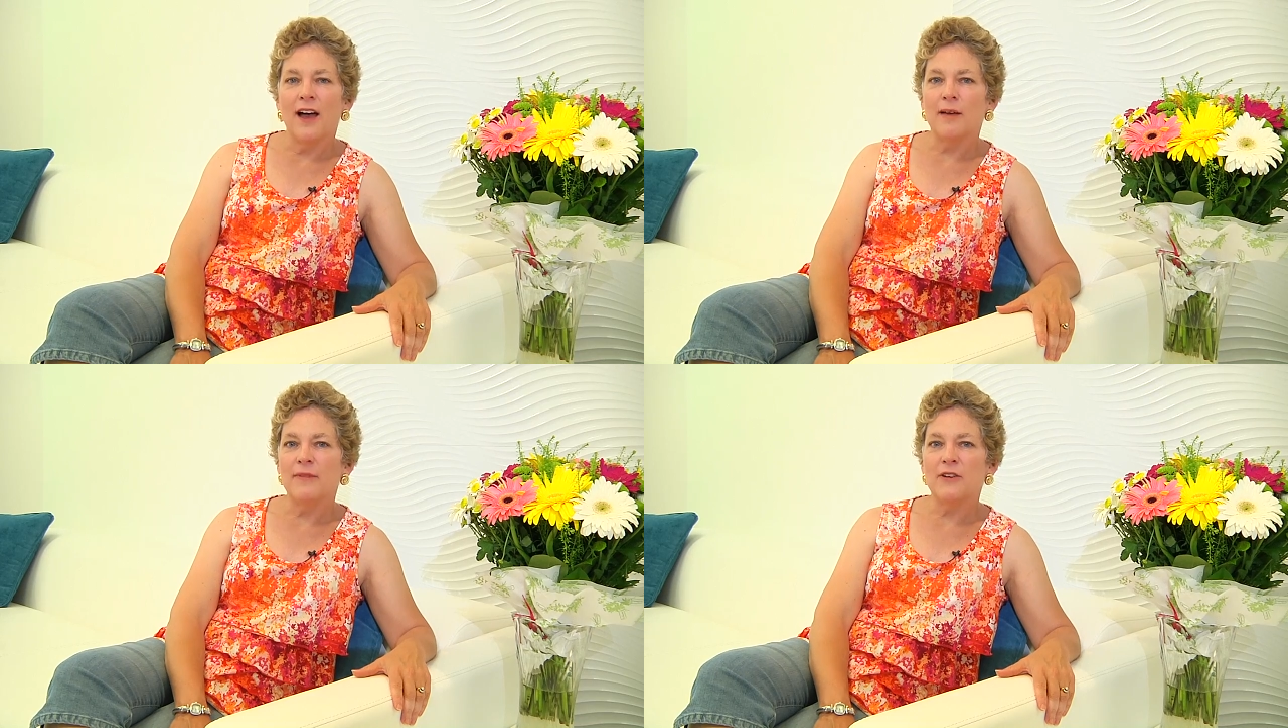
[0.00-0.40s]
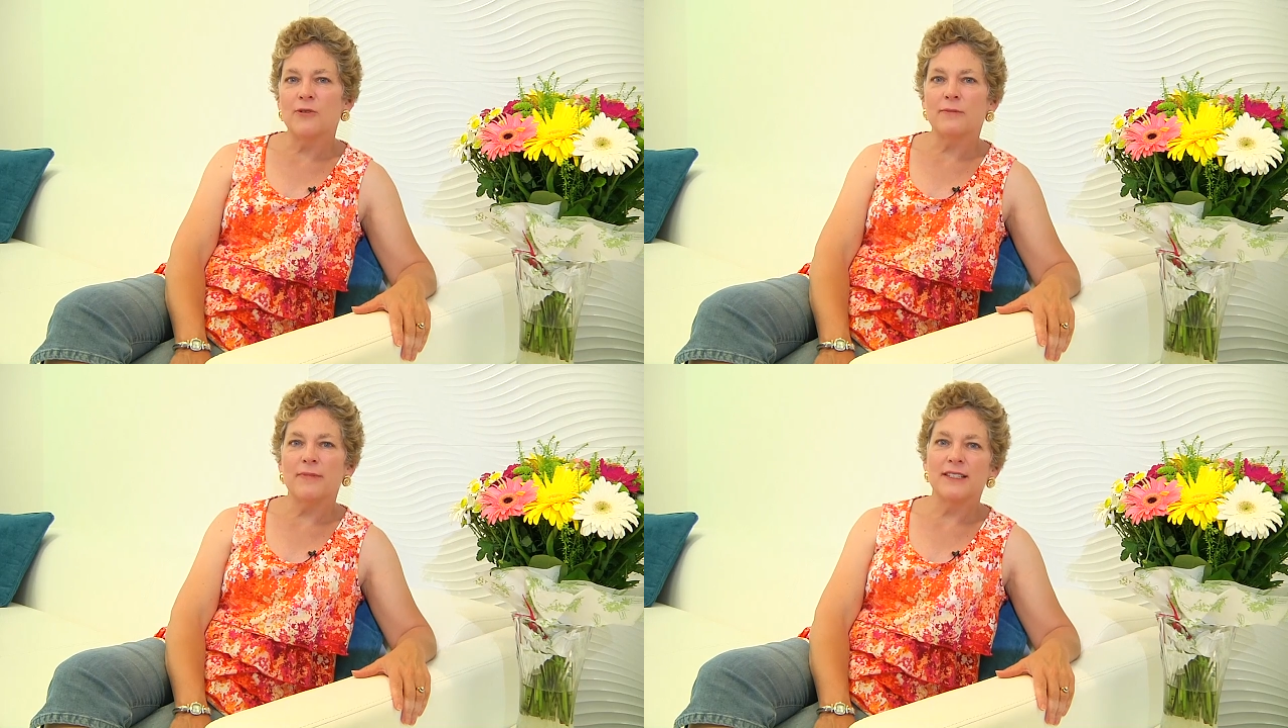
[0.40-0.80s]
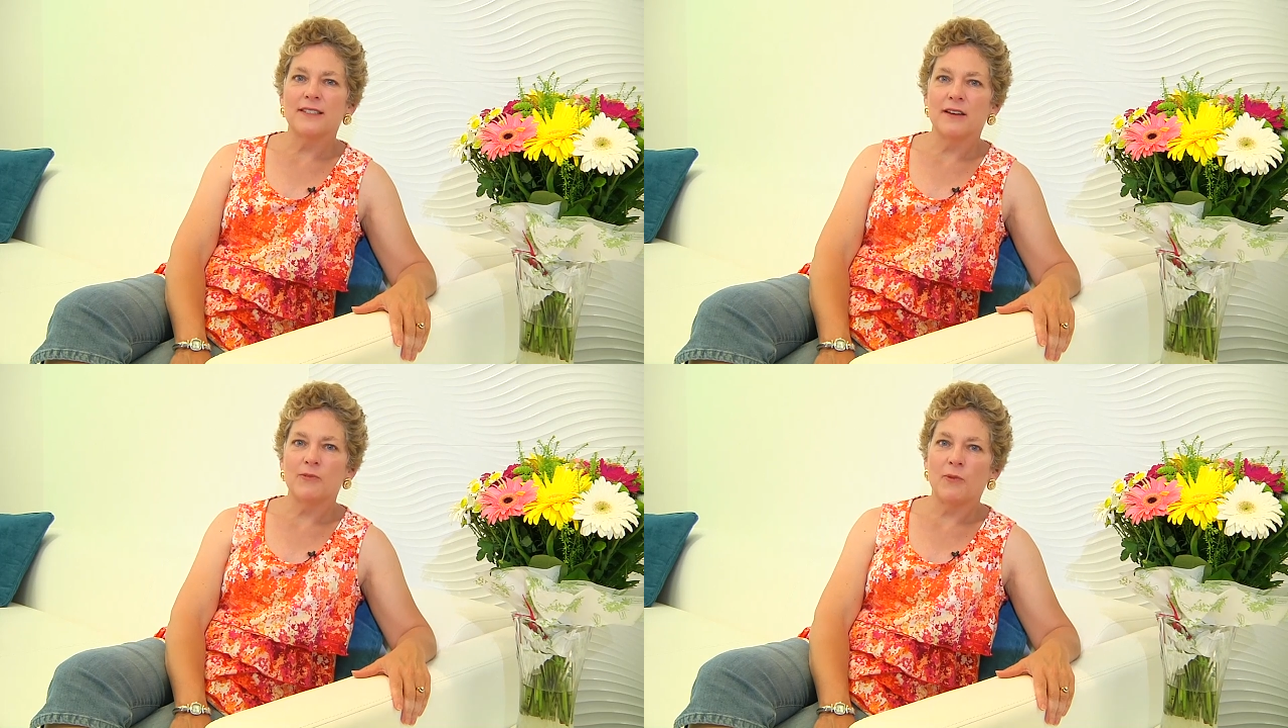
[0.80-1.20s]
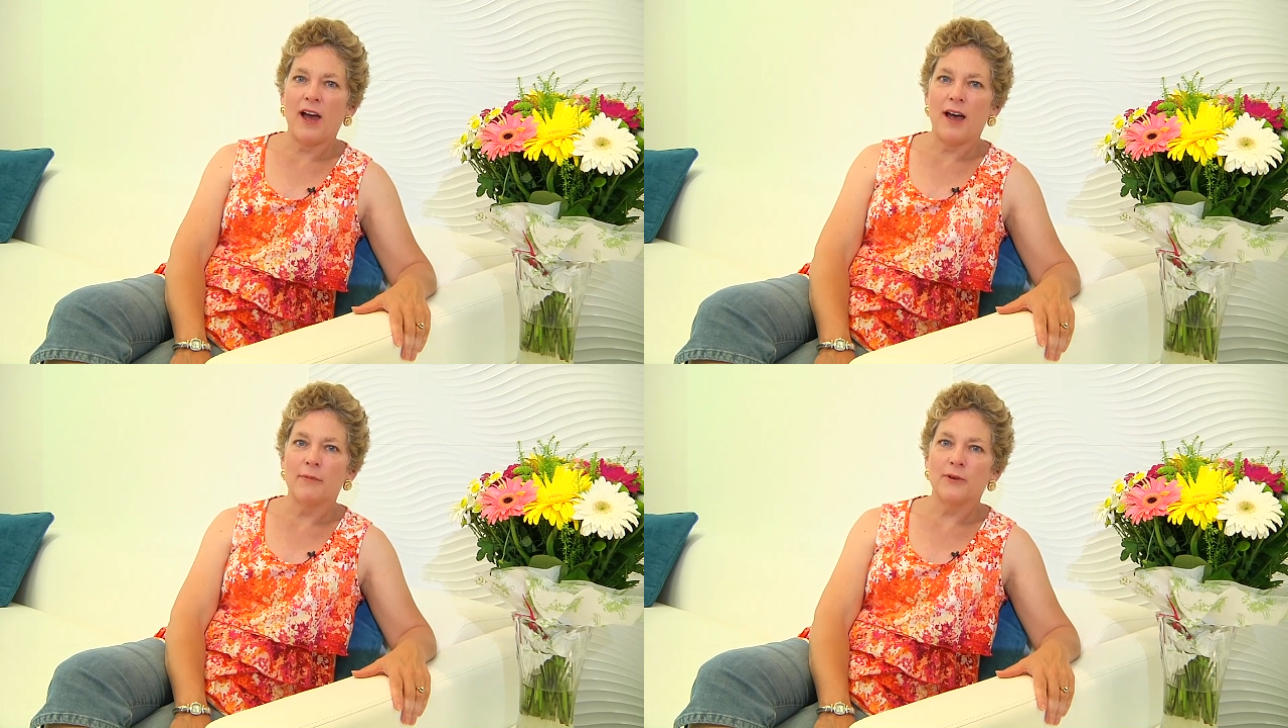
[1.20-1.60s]
I'm here with my son,
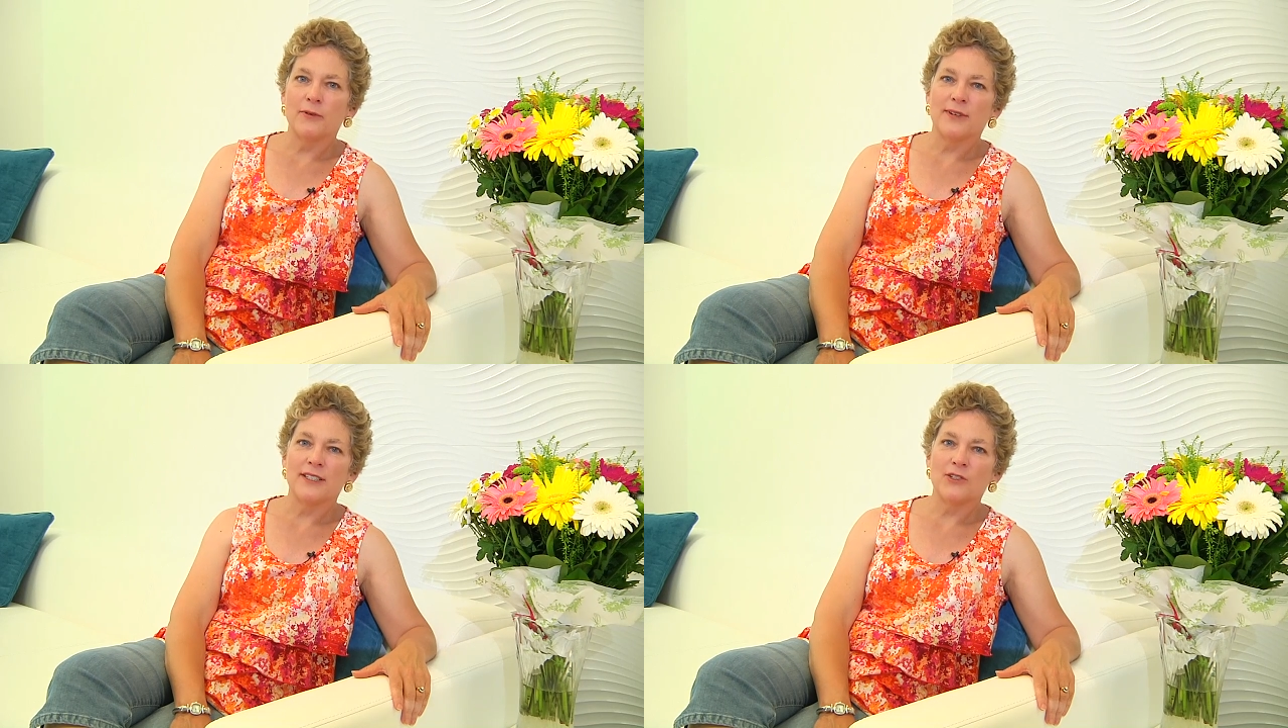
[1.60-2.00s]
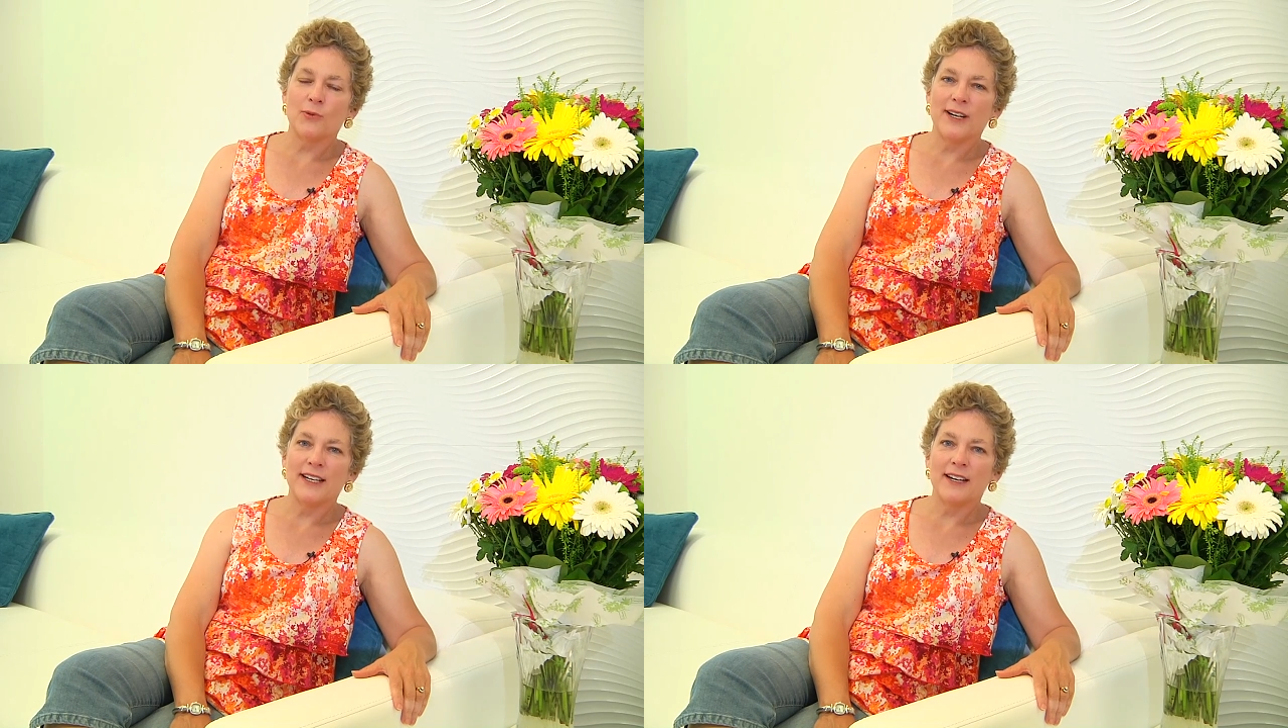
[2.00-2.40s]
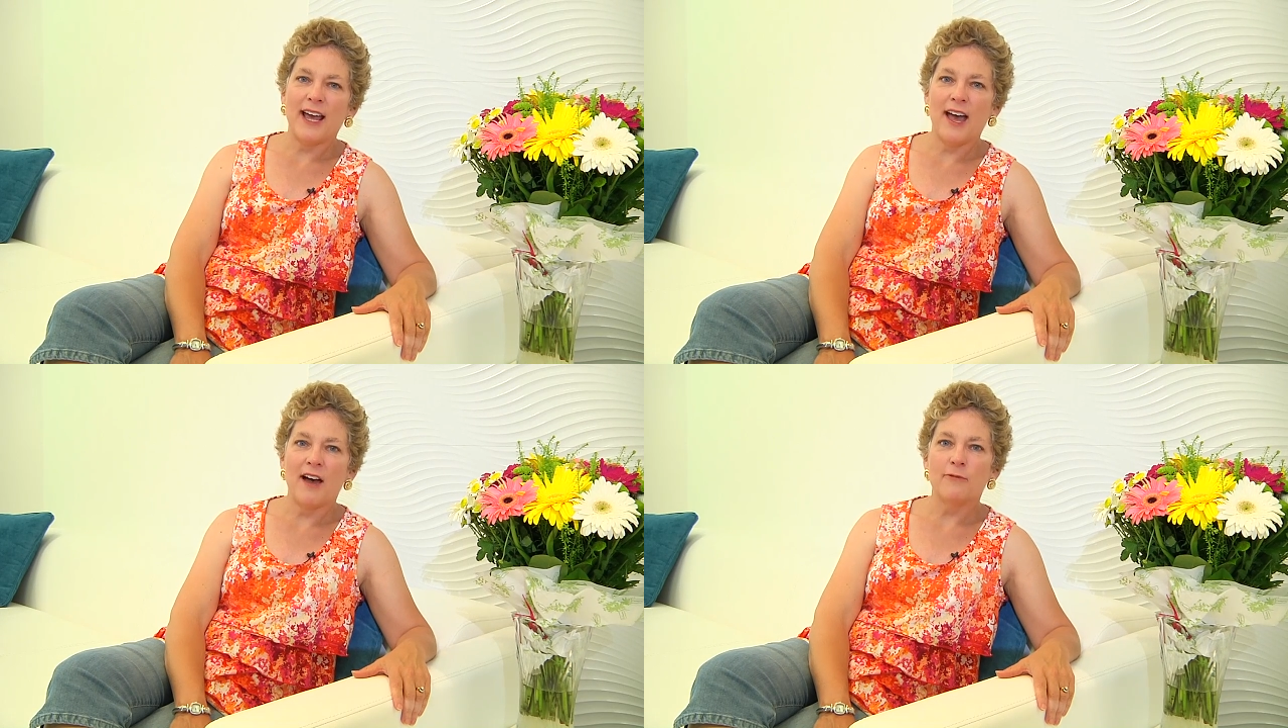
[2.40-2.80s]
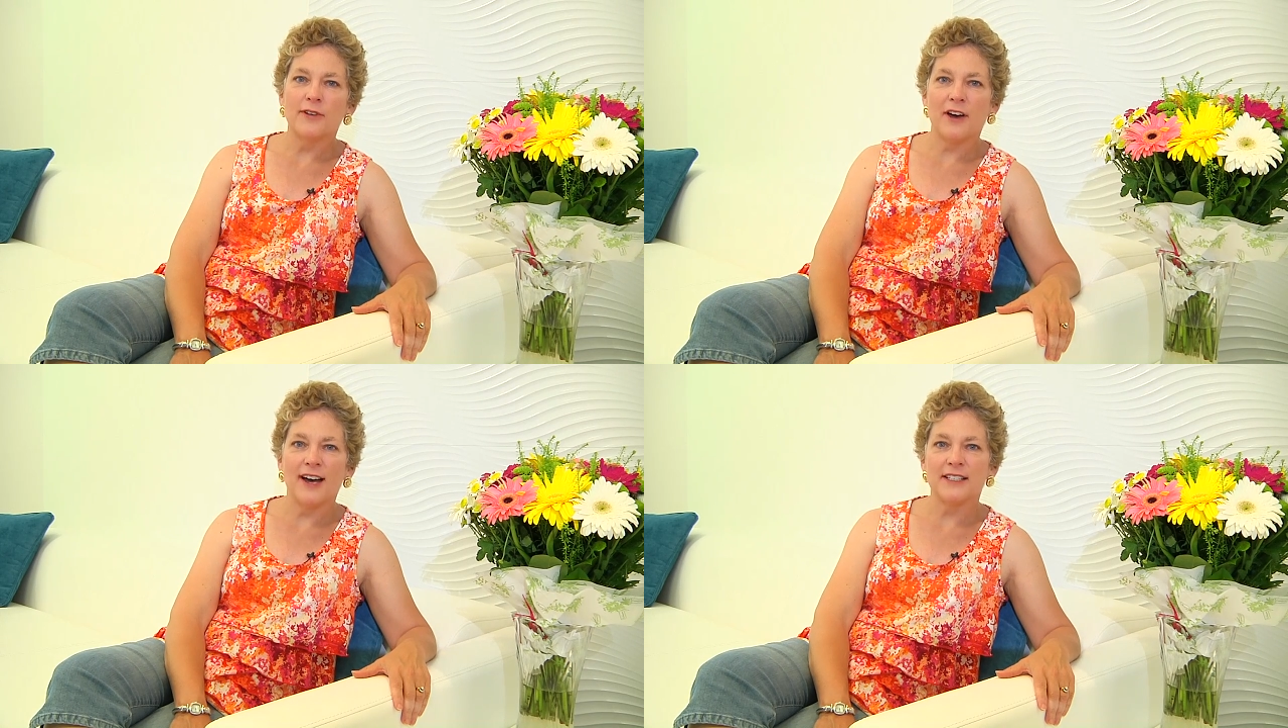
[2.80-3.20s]
Rob, who is 20 and a half
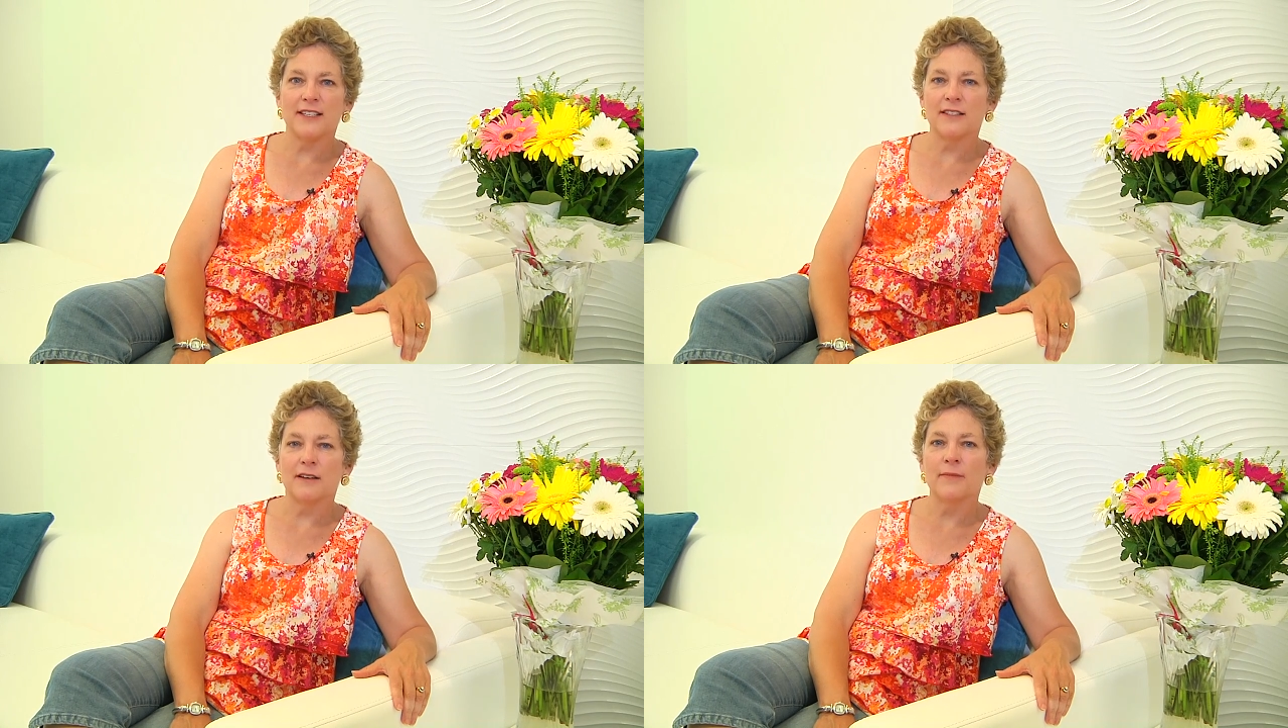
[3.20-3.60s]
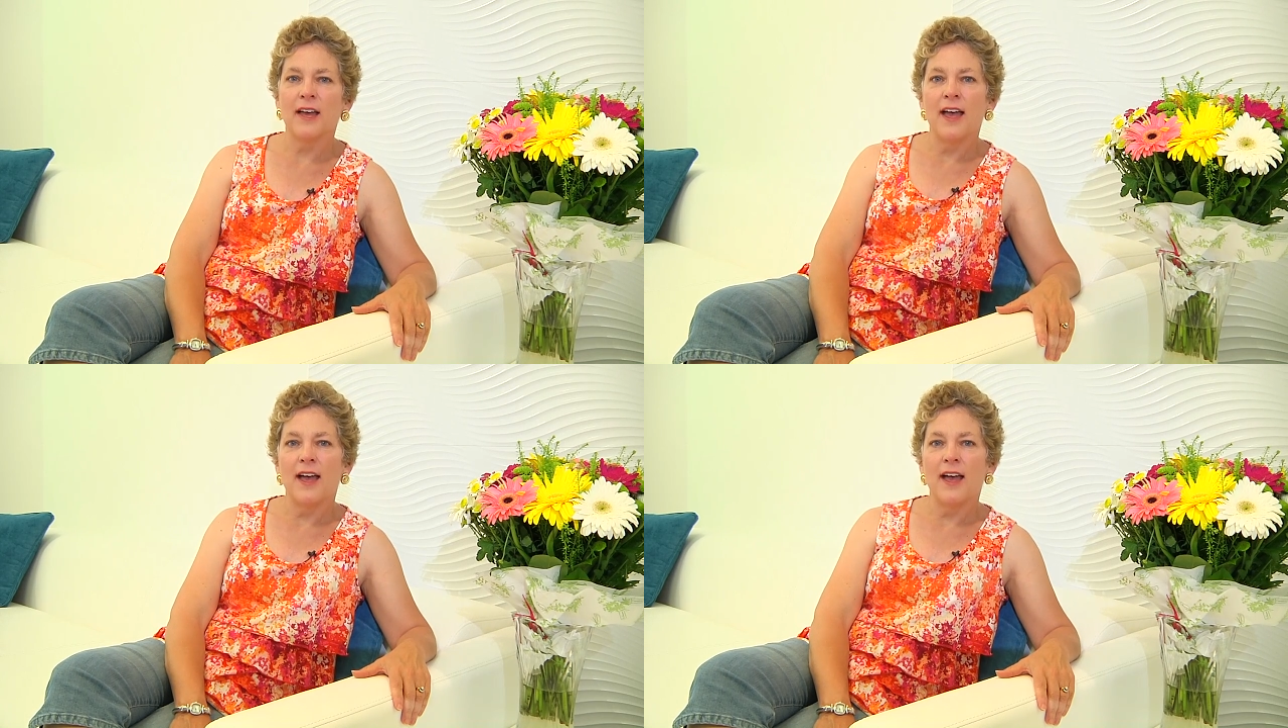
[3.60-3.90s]
with autism,